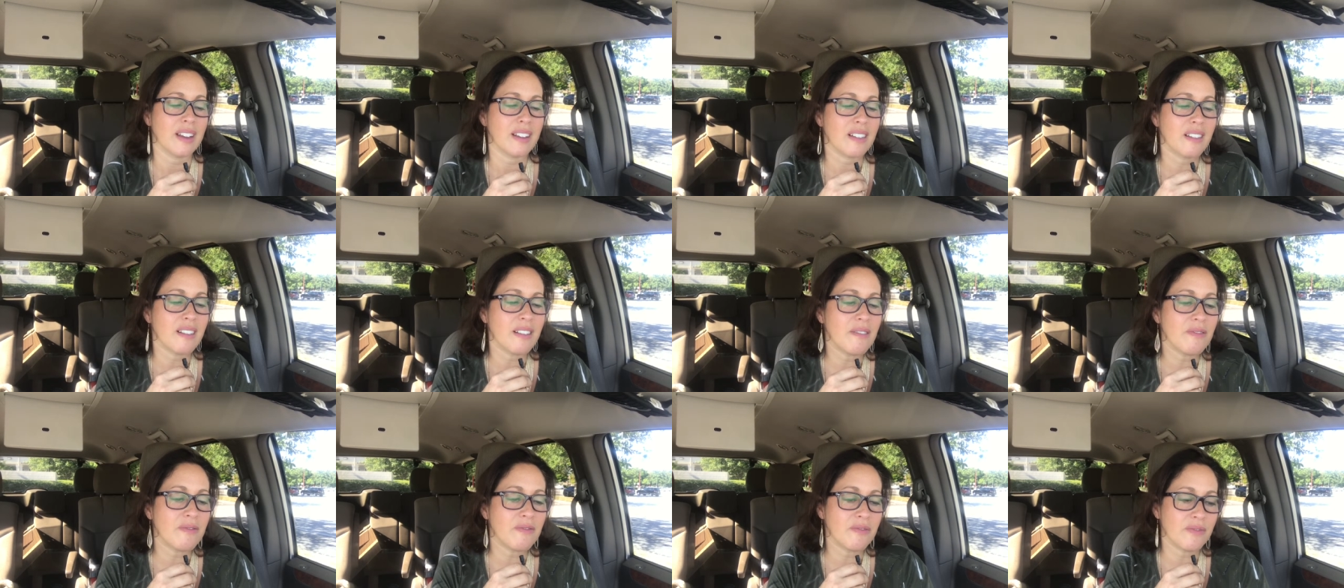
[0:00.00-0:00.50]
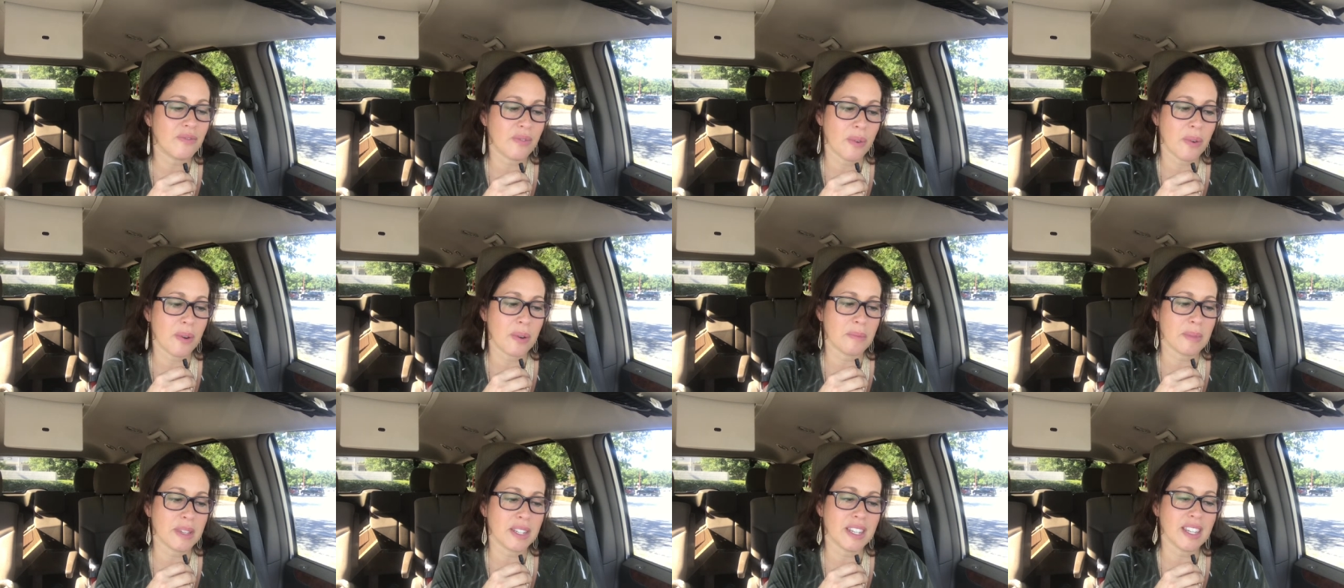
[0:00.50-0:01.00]

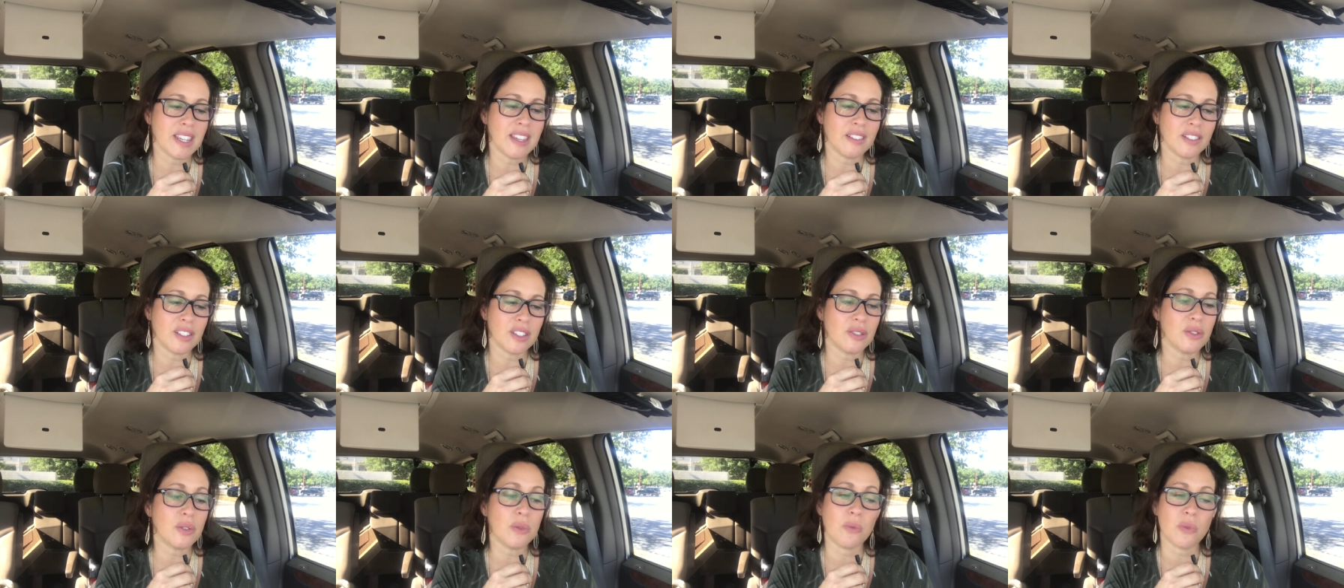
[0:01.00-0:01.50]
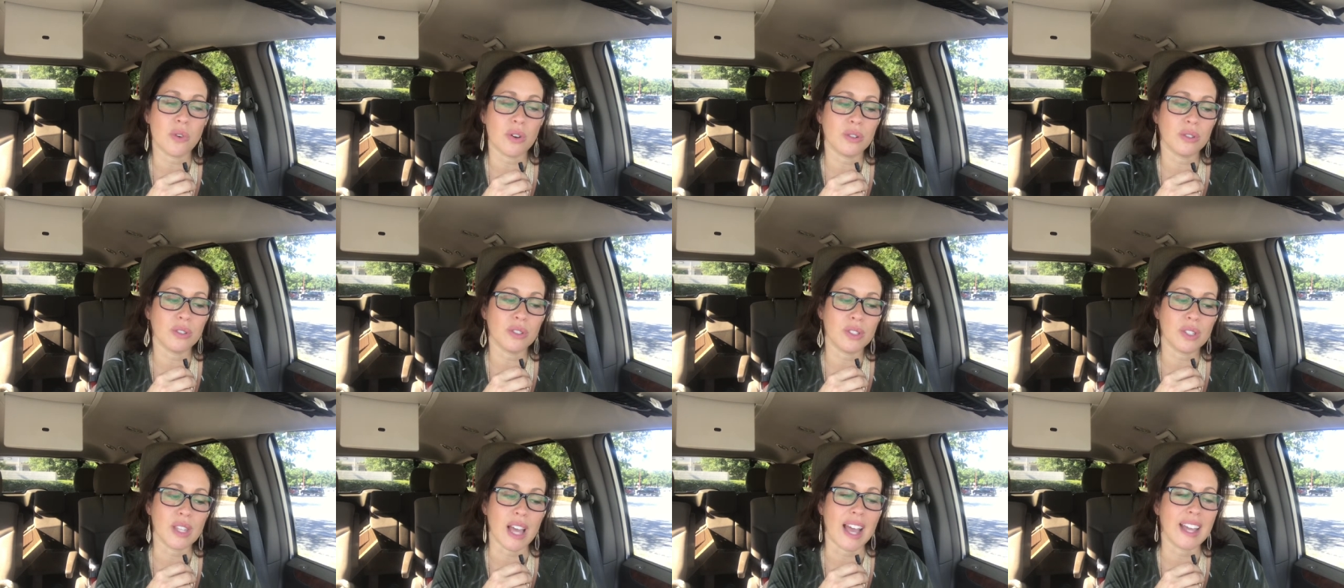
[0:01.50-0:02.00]
Conformity to the
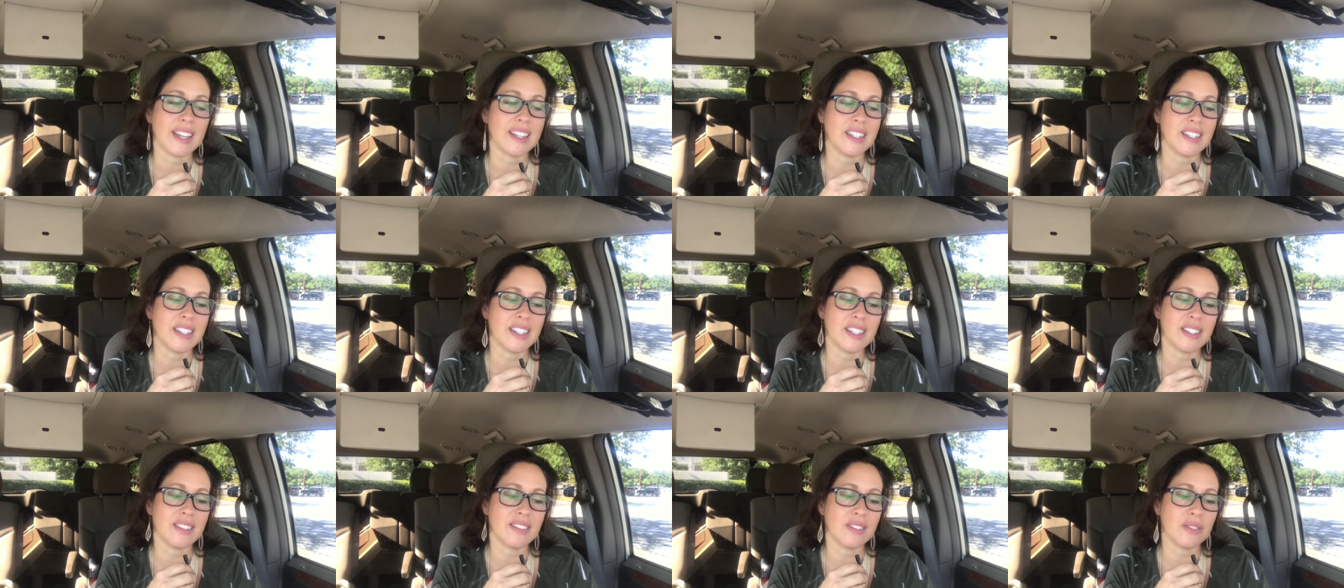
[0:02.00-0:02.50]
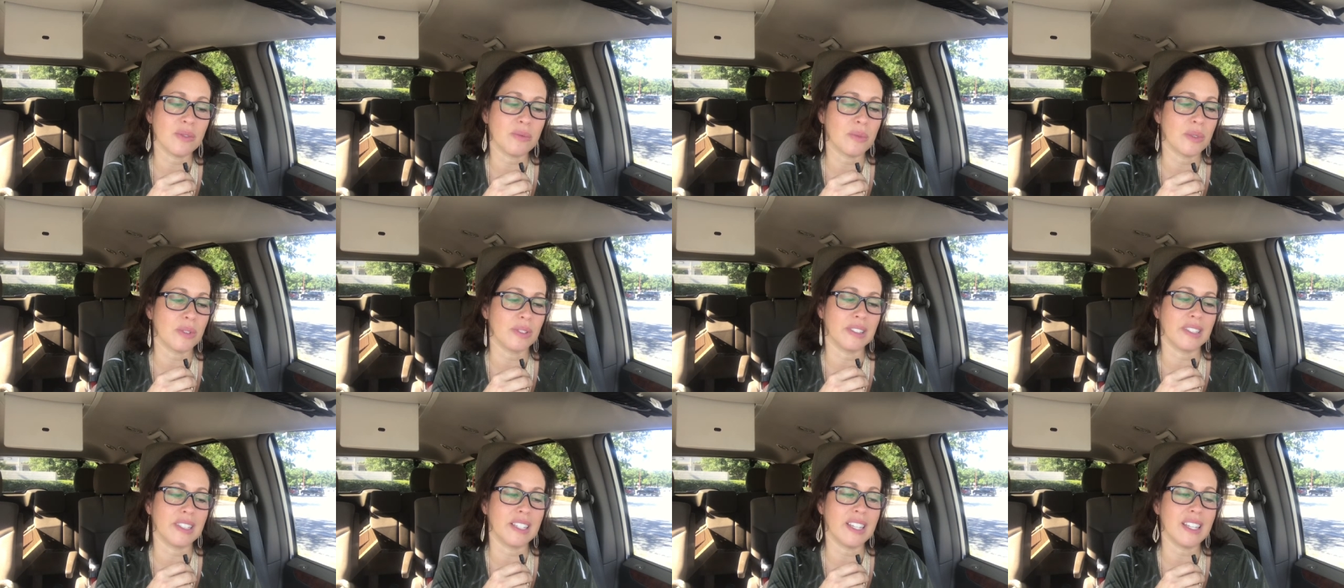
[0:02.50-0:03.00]
world's ideal
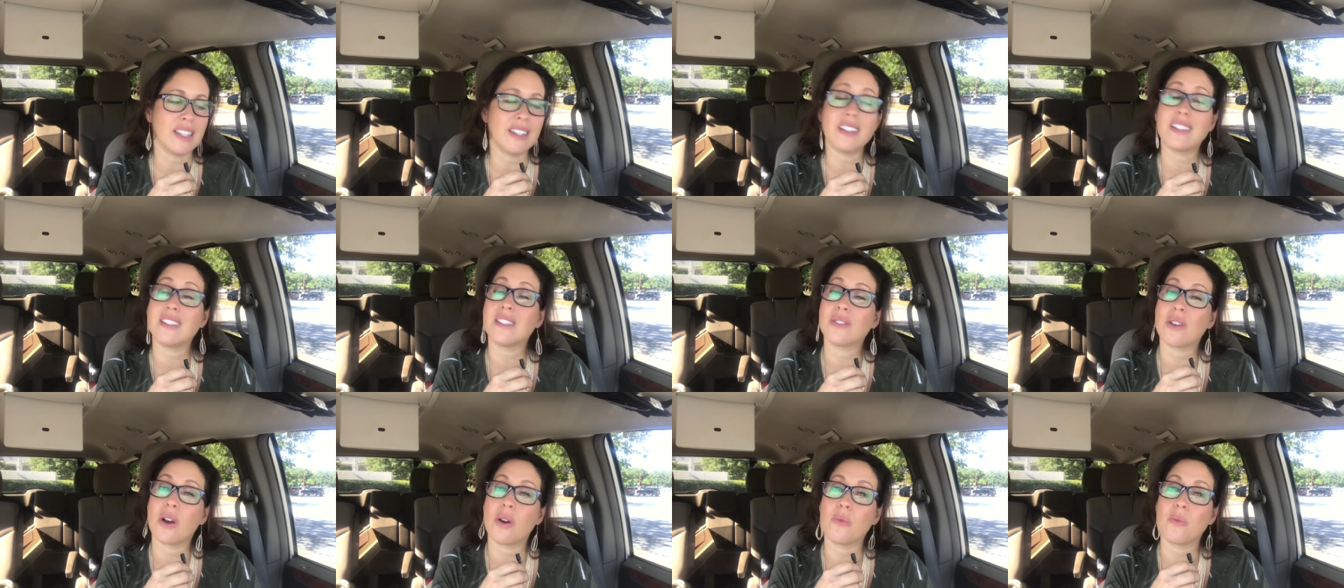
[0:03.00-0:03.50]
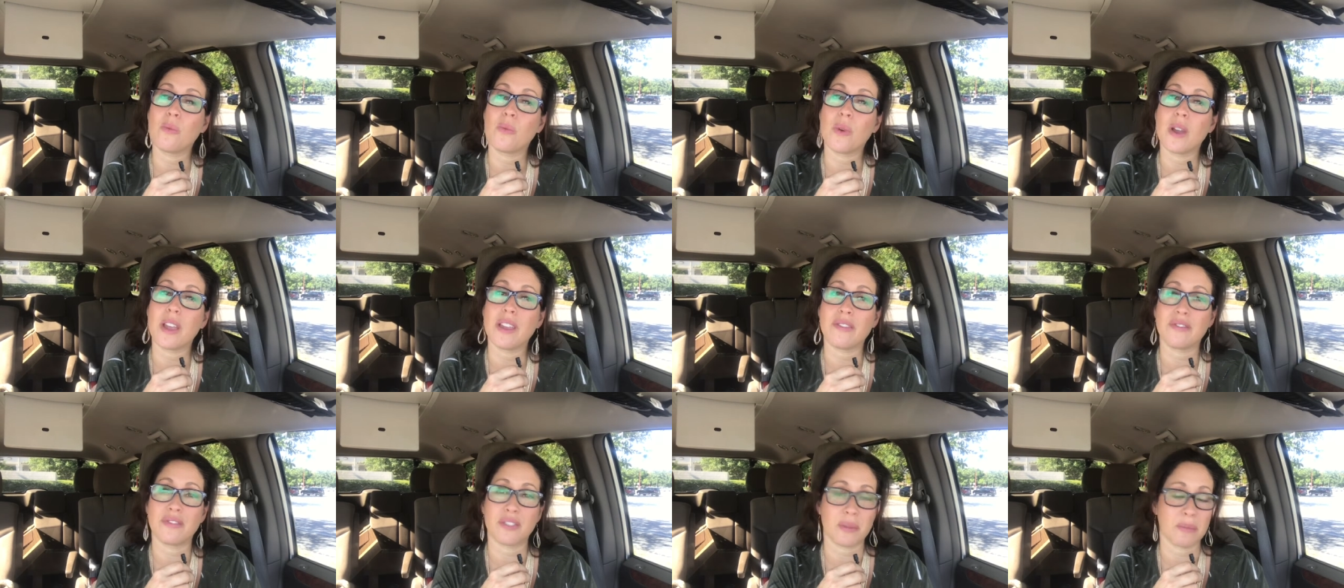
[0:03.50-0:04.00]
will lead us
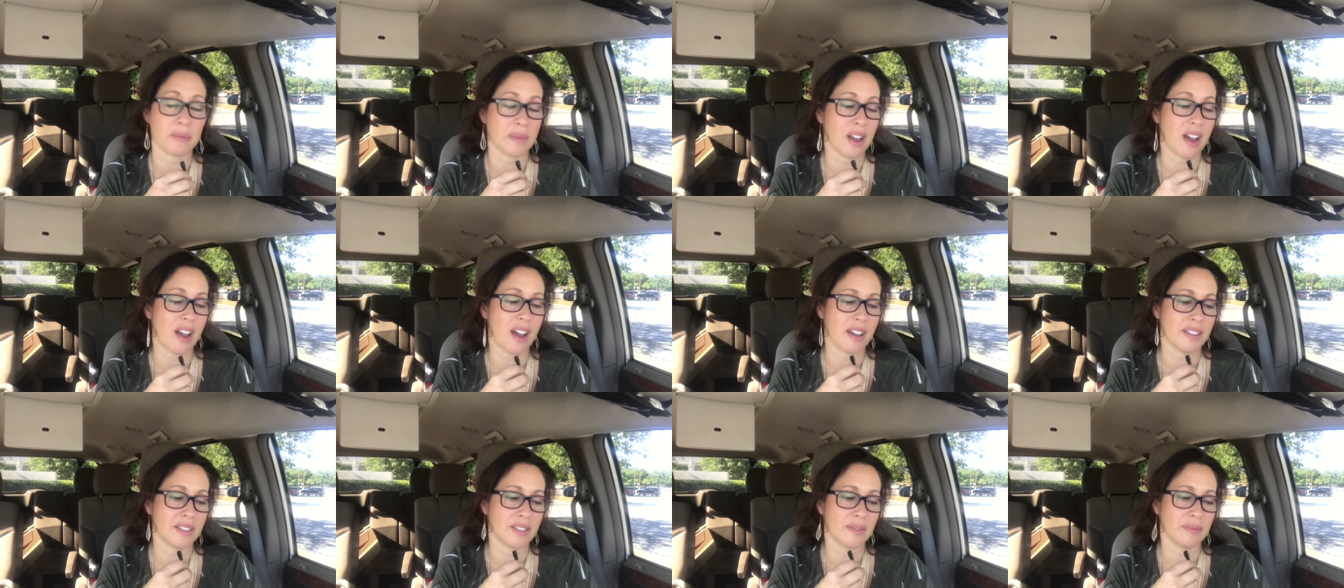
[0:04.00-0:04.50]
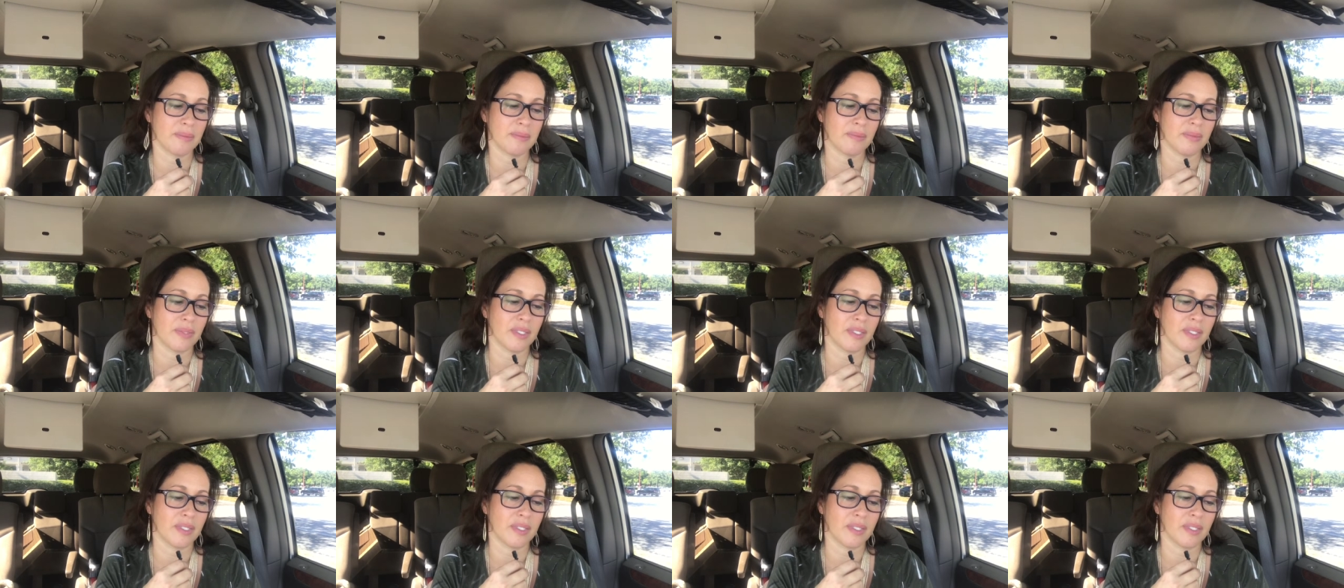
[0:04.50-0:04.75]
away from God.